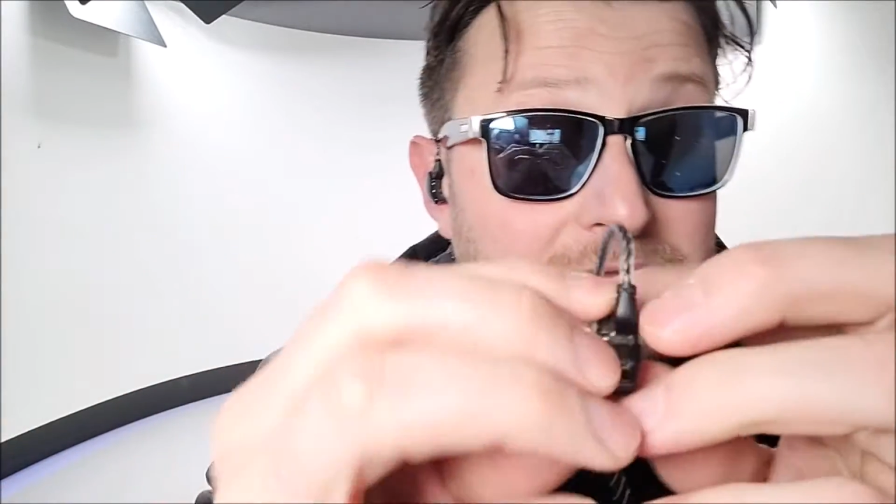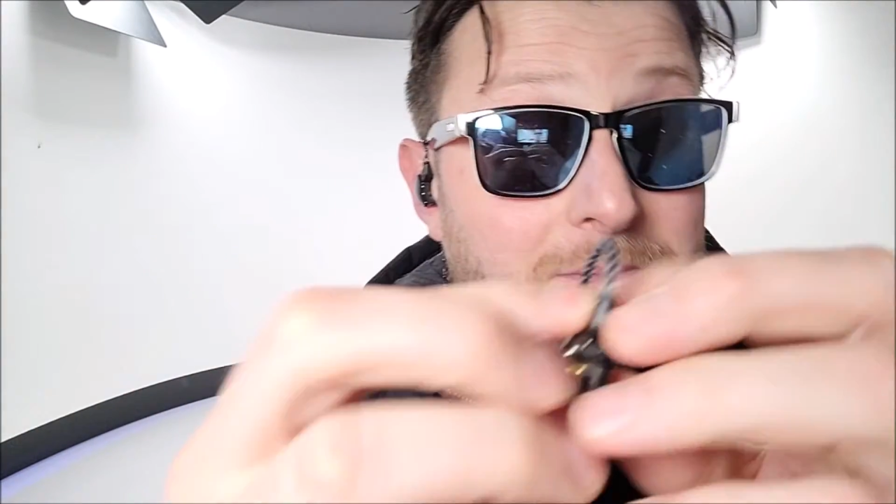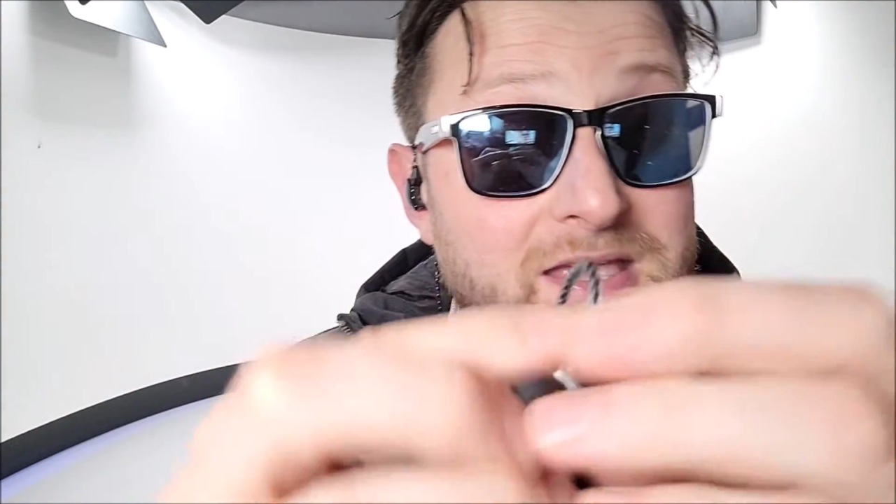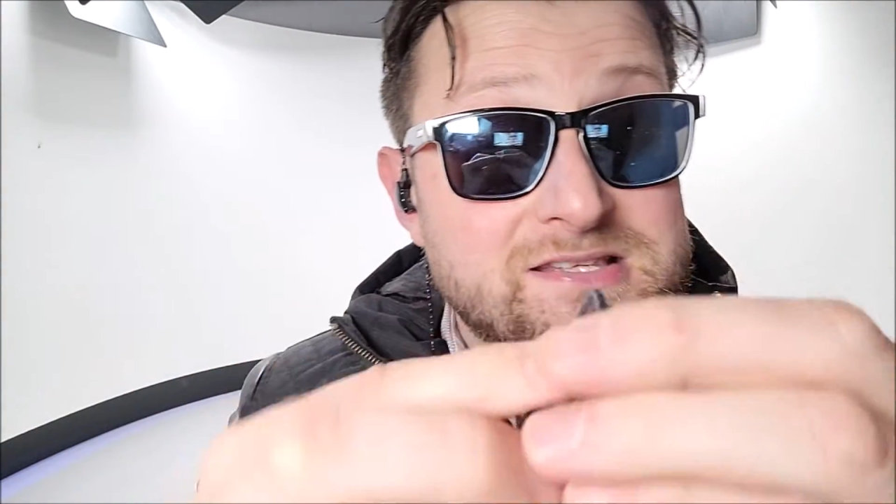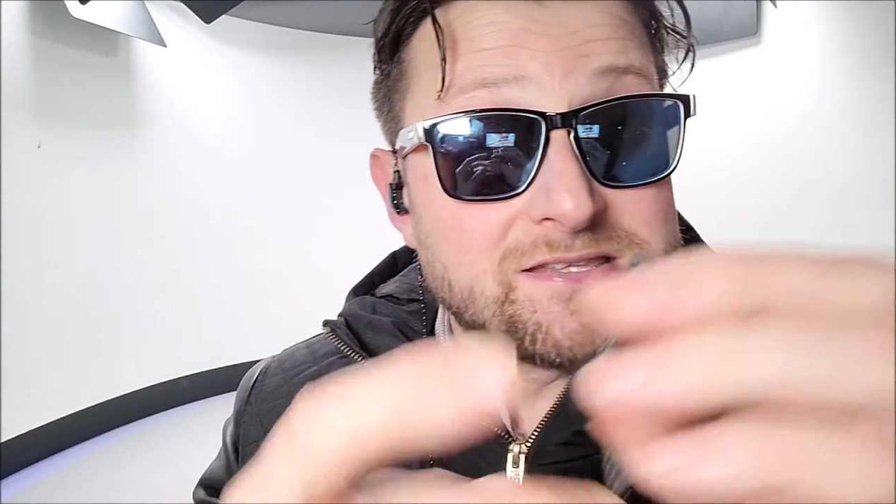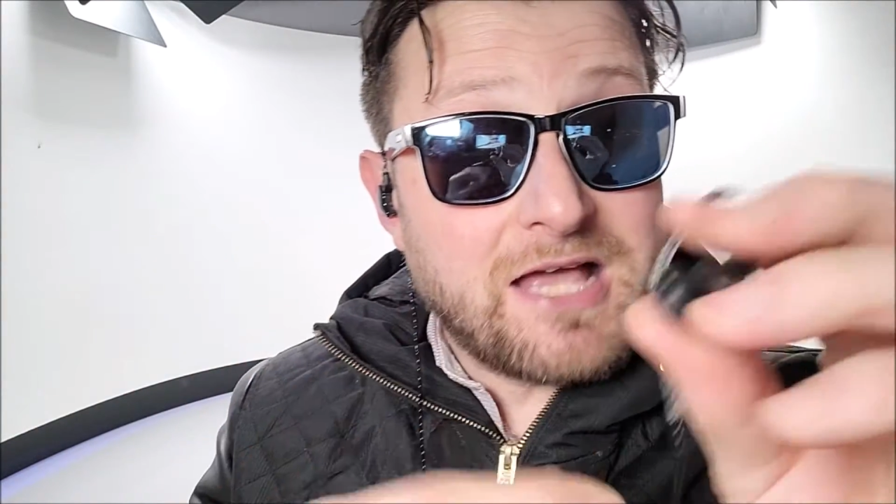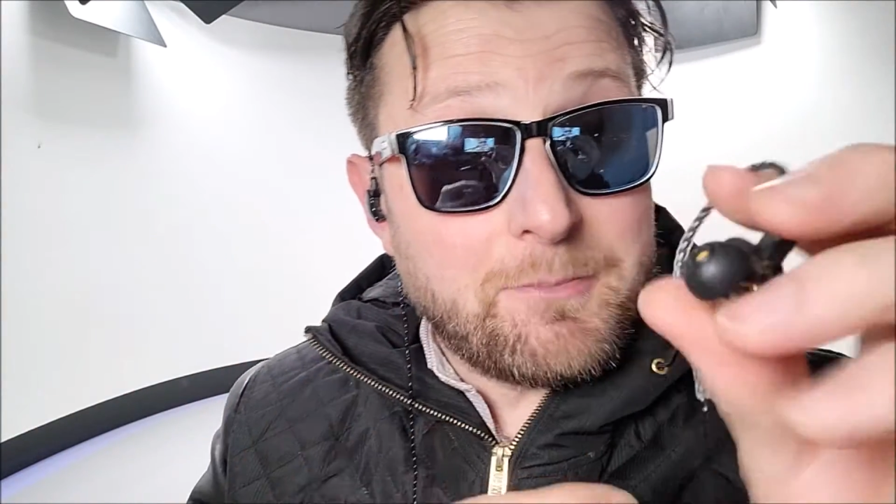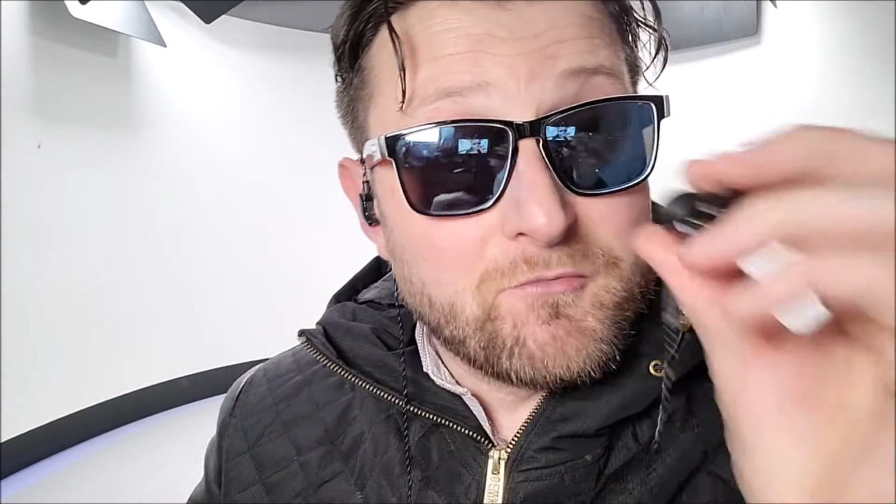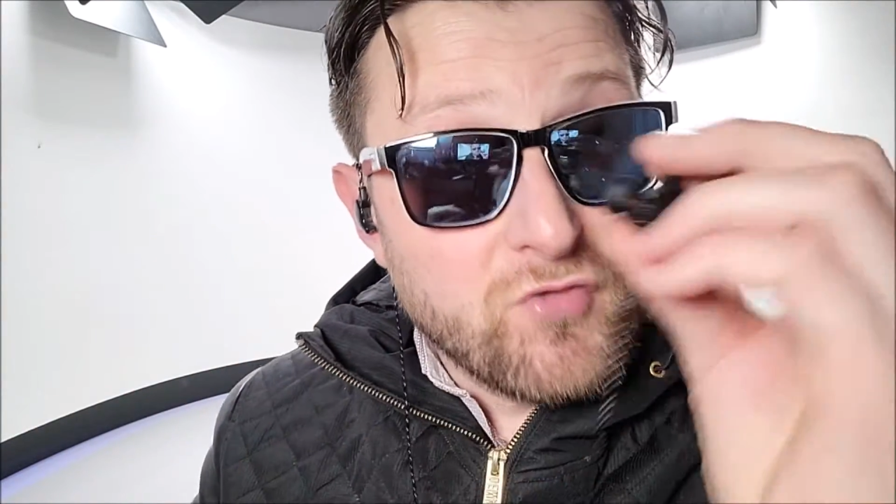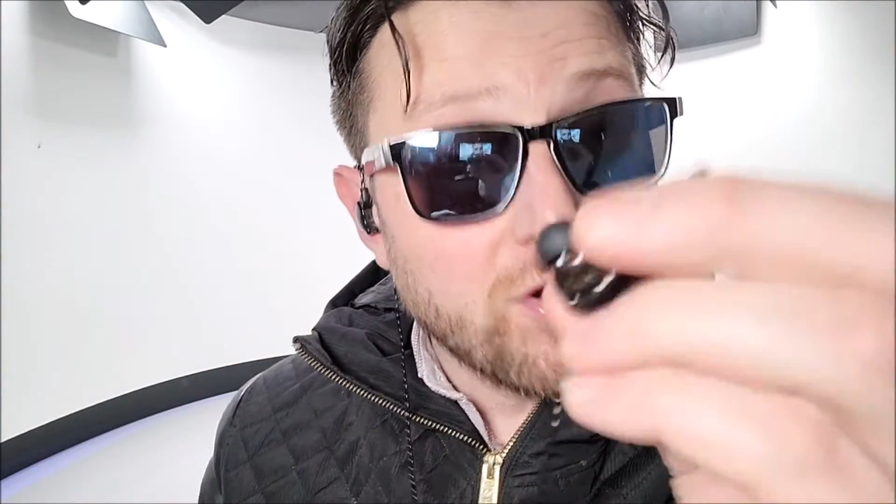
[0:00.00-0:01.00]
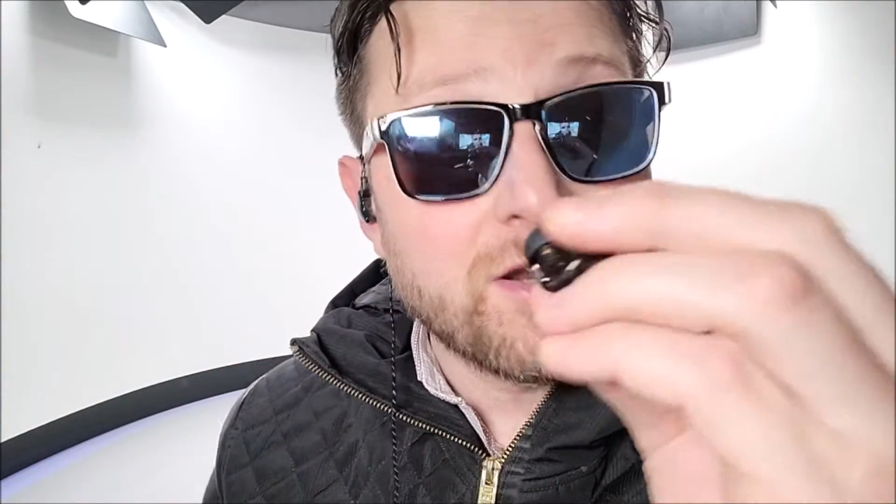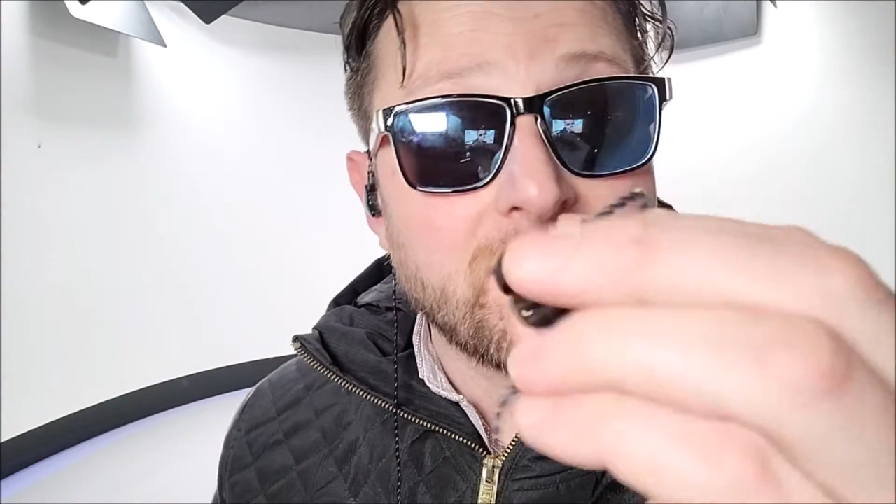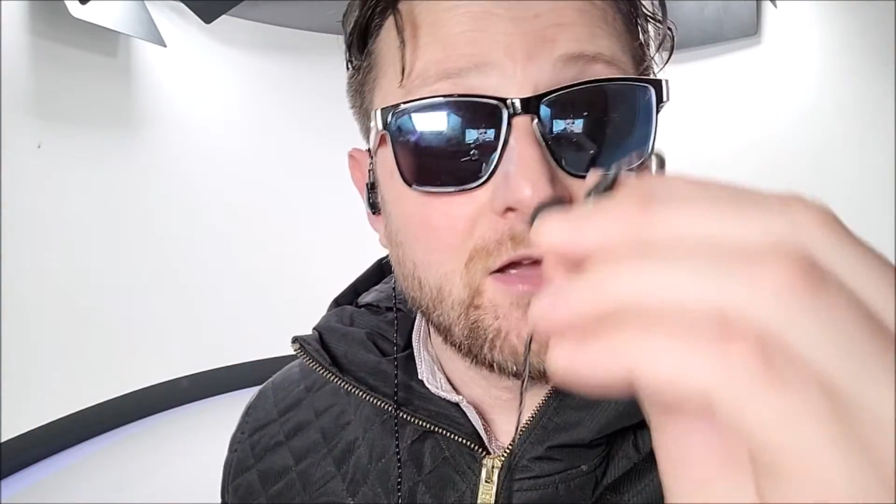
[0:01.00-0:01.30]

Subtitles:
amazing. I'm really